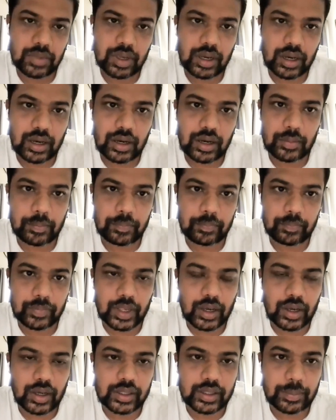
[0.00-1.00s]

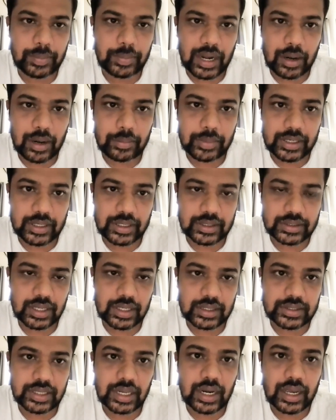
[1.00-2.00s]
the parameters.
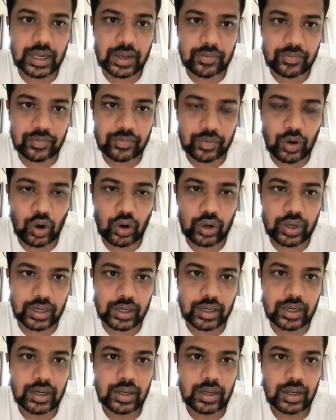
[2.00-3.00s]
Say like if
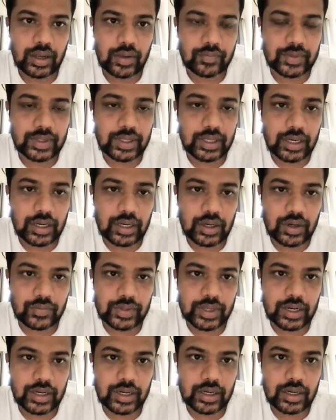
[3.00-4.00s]
cotton, if the yield
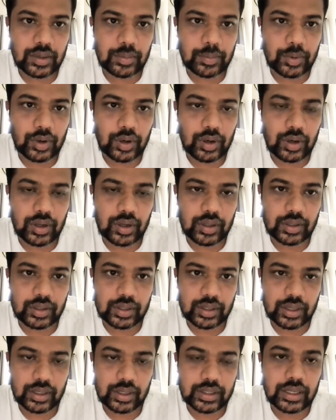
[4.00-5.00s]
of that
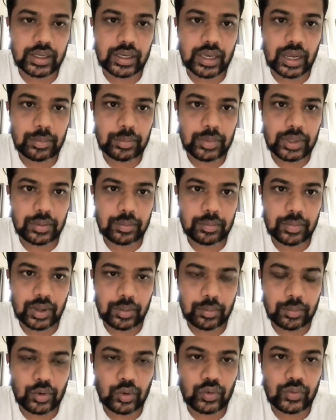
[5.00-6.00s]
thing can be
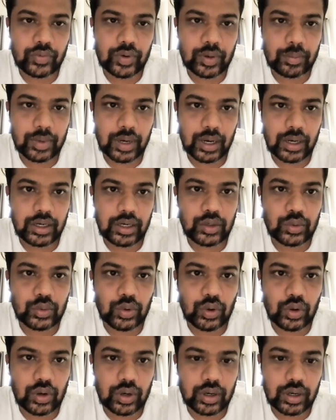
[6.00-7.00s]
improved from
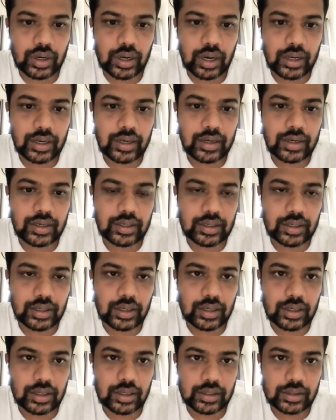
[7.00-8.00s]
92 or
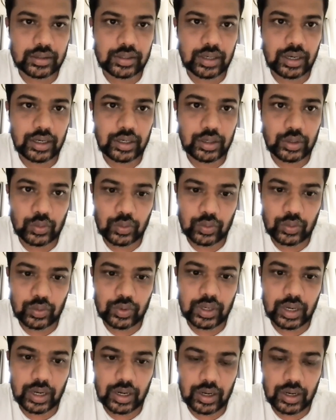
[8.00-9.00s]
93
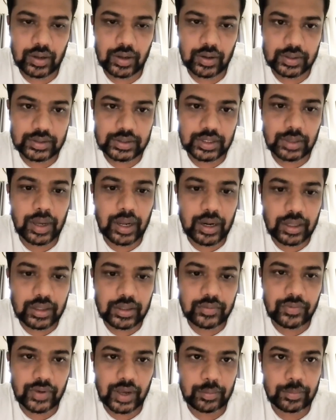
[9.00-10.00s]
to some
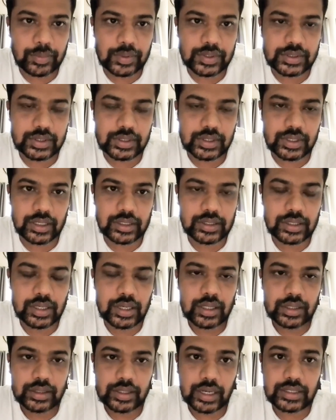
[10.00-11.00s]
another 5%,
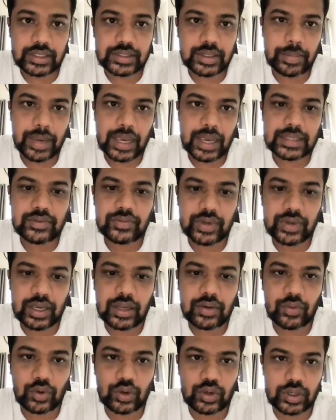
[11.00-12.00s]
that is a massive
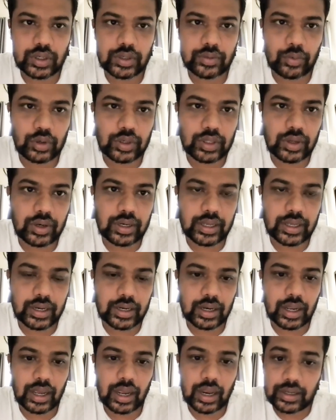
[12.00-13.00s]
gain what they will
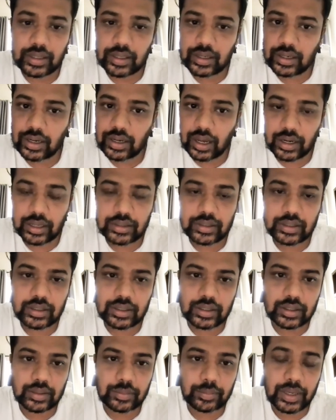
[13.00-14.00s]
get. And then
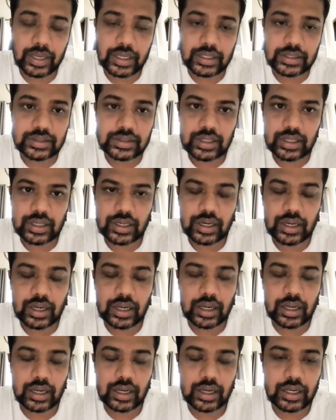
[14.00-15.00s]
another major
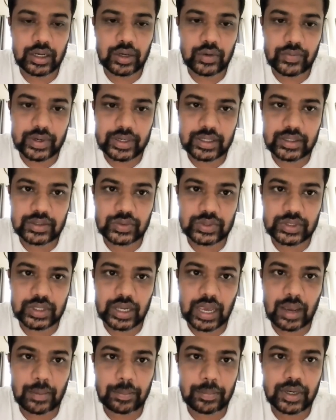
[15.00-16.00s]
innovations which are
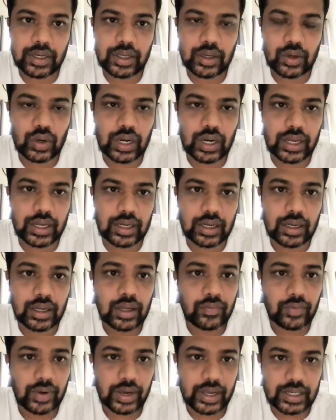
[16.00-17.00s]
happening on like
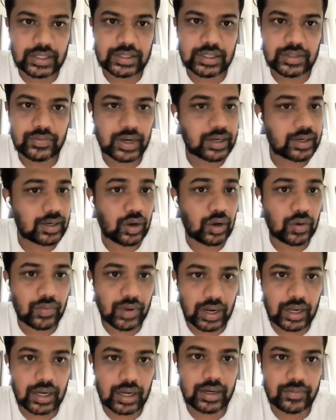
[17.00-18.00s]
virus infection or
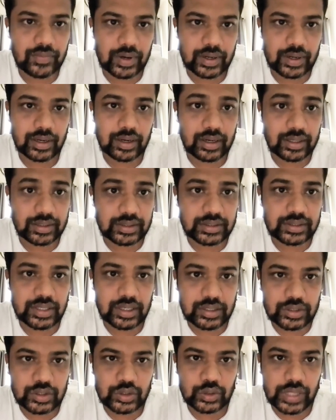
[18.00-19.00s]
fungal infection
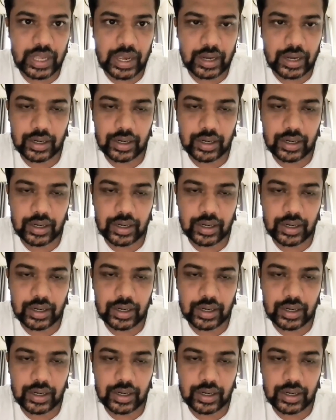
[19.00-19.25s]
resistance to that,